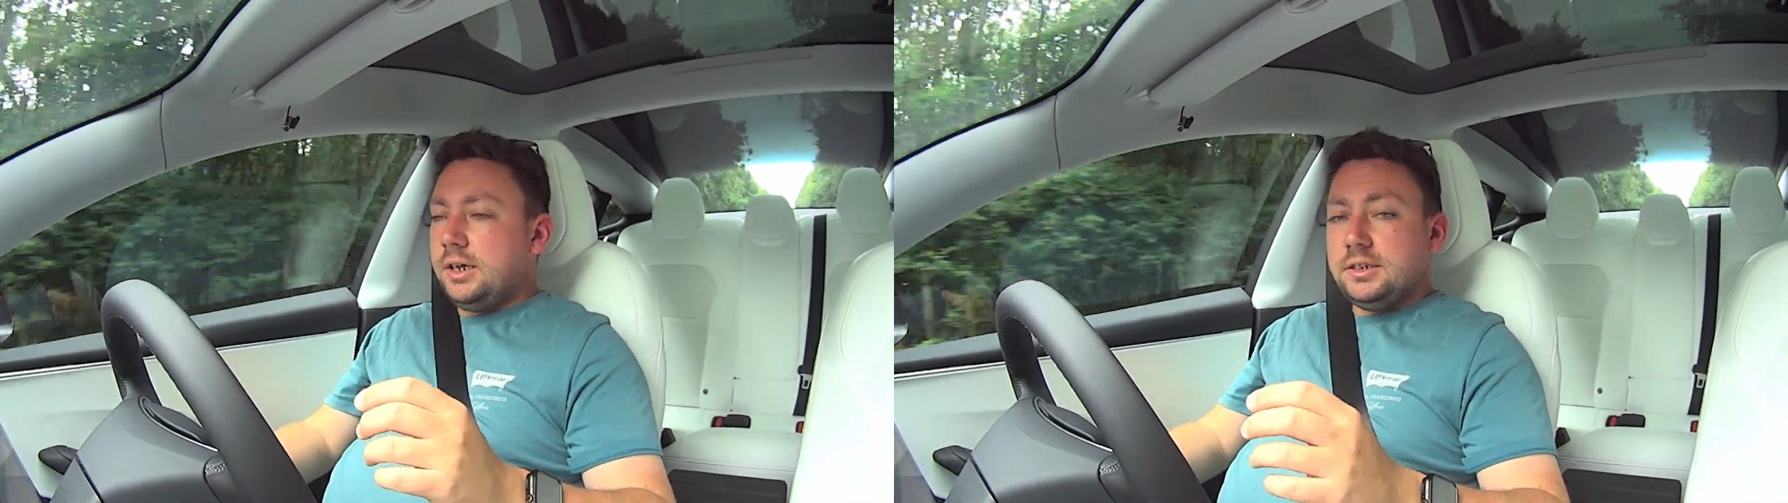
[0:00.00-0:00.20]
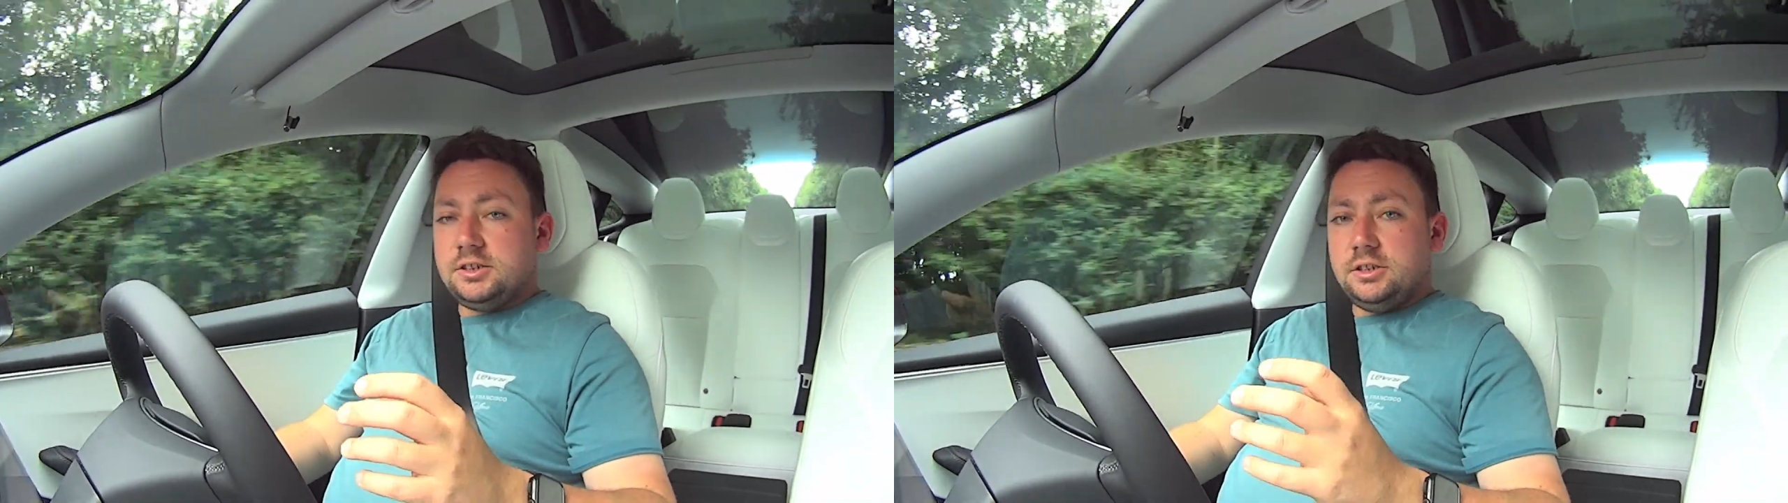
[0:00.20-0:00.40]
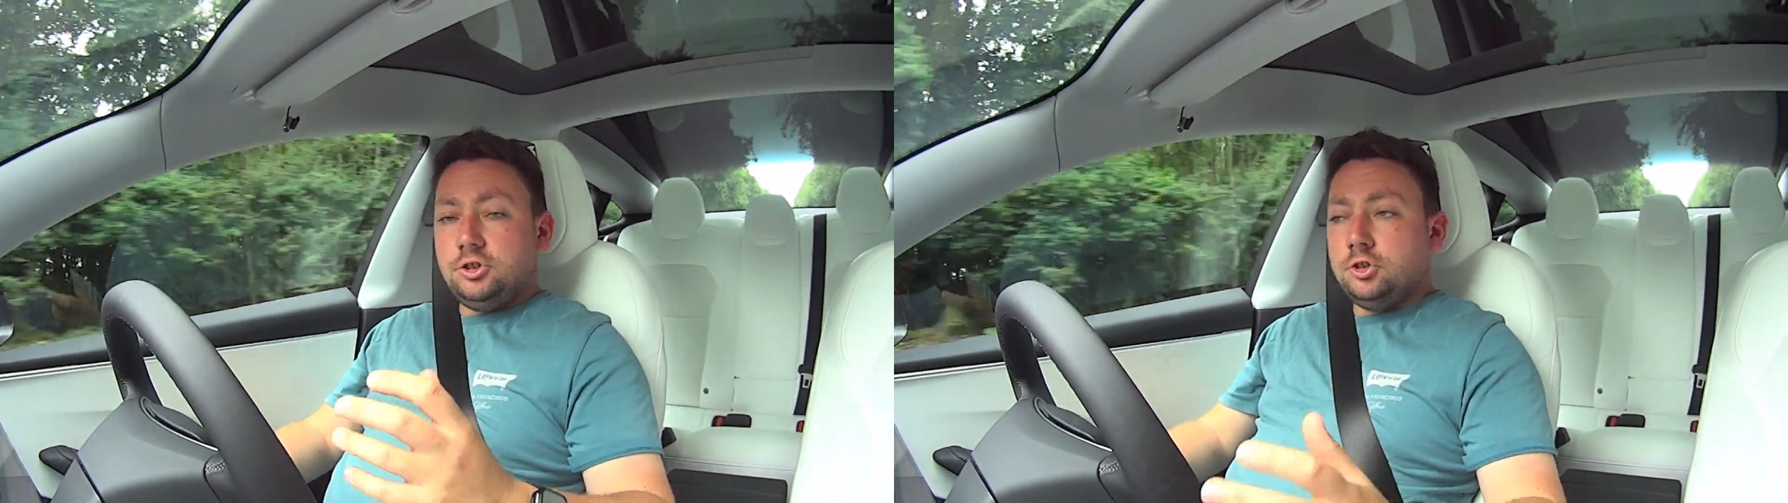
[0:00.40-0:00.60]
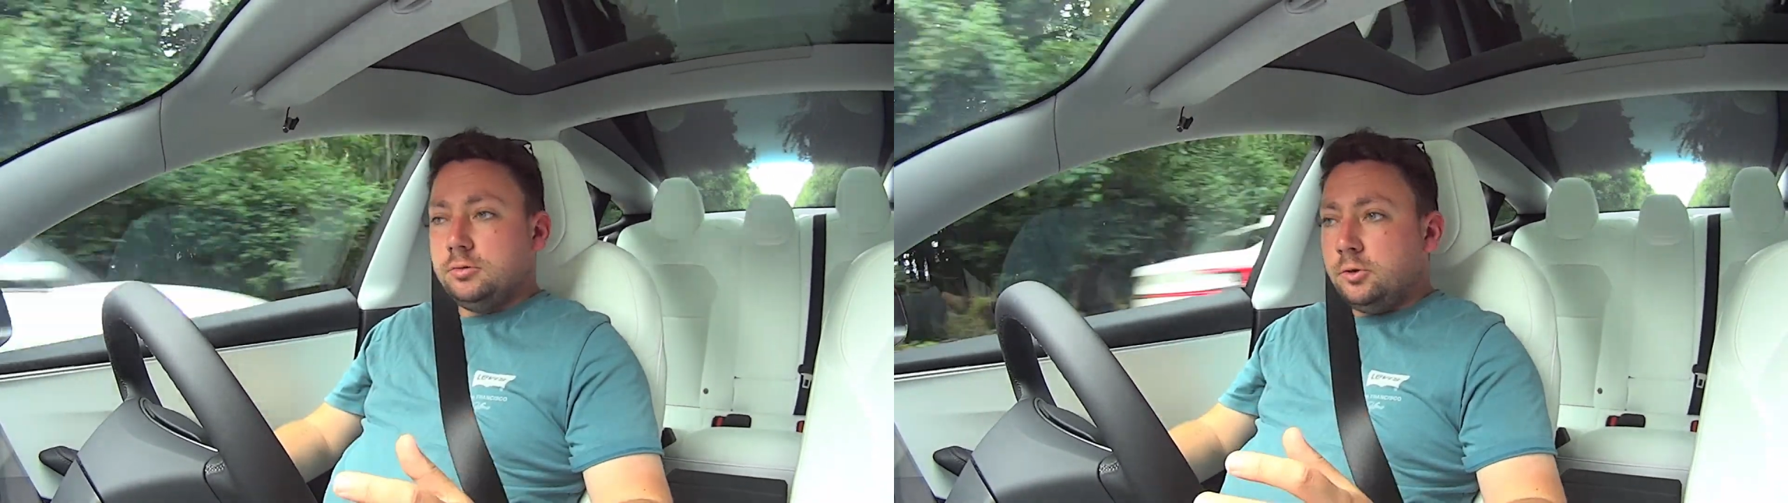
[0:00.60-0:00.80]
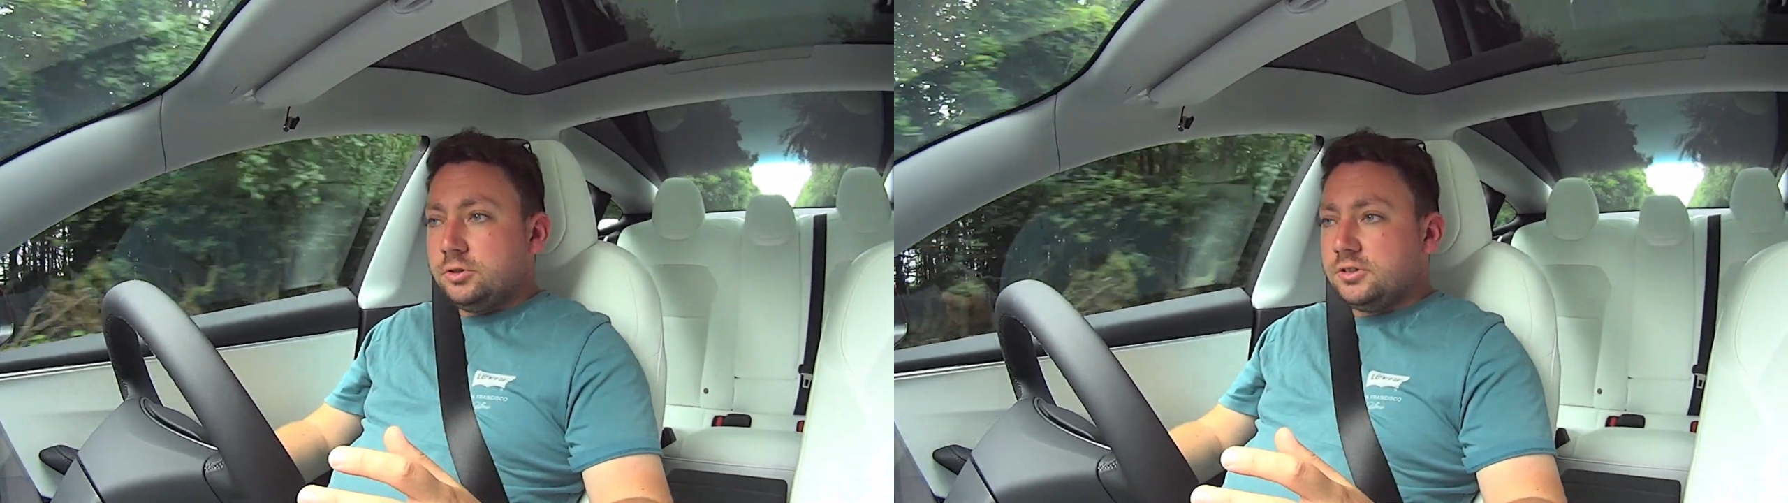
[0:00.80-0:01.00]
has the dual
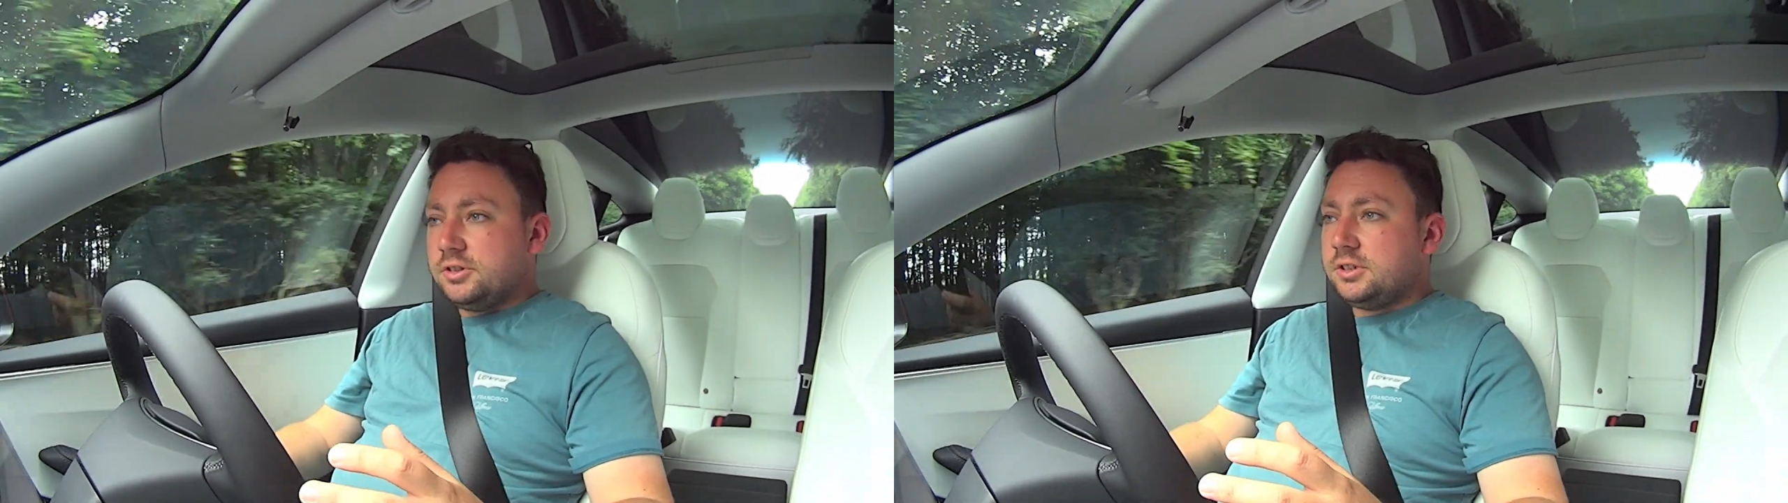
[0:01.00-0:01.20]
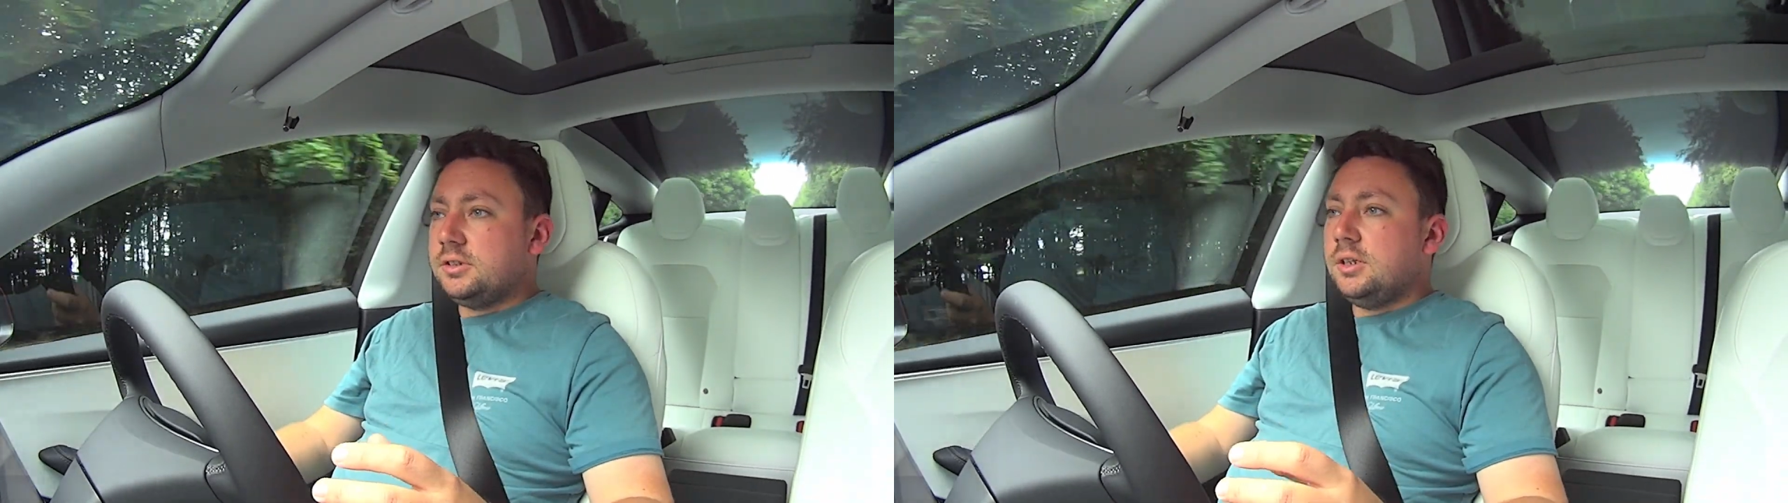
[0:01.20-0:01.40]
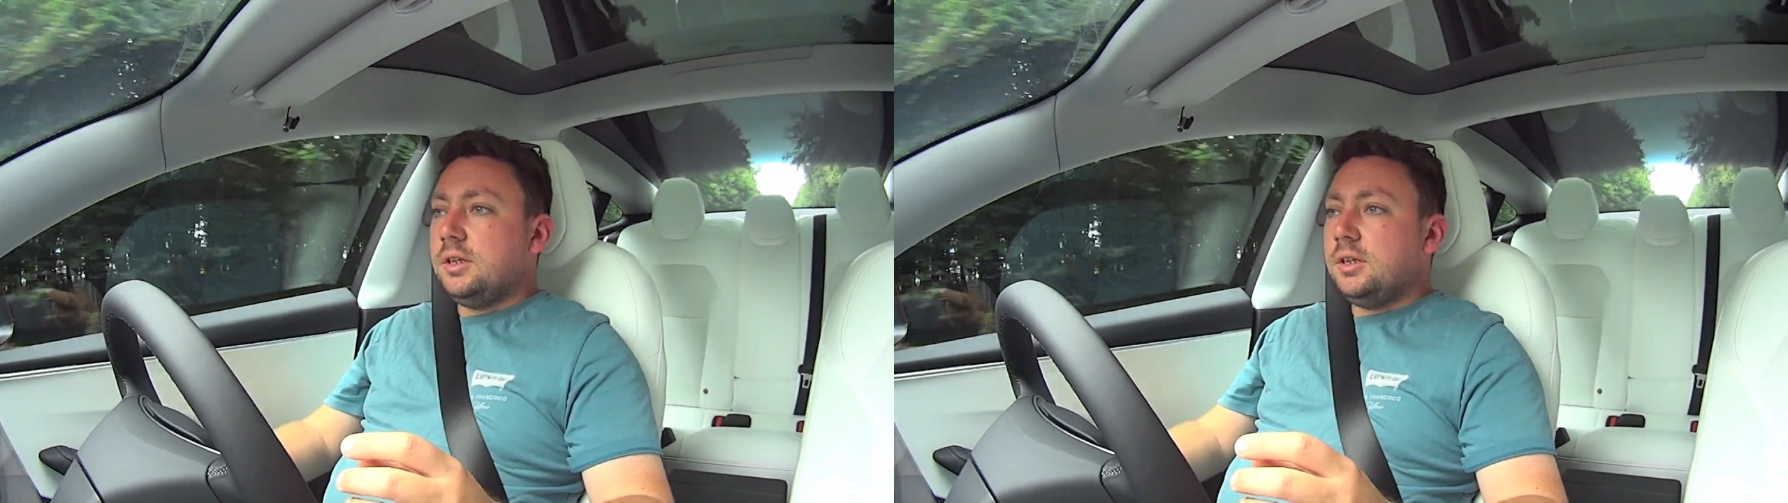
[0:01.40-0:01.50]
motors,